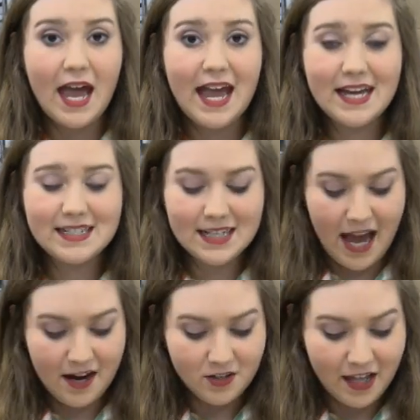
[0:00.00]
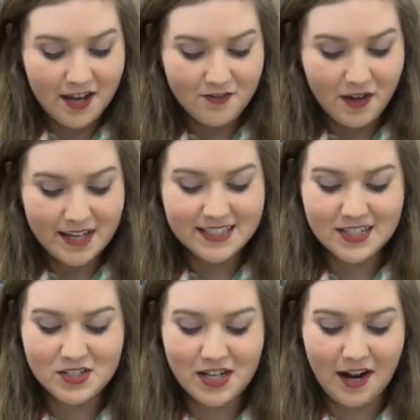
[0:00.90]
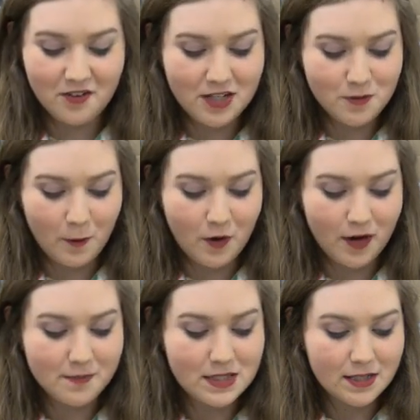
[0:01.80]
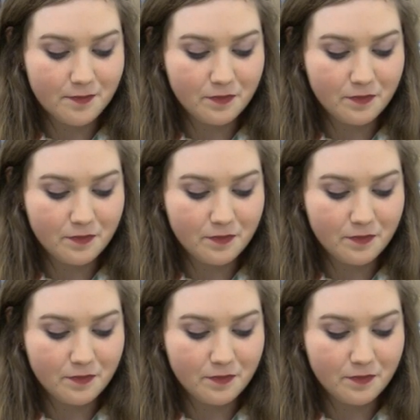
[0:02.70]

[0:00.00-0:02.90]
And AgriLife Extension outreach programs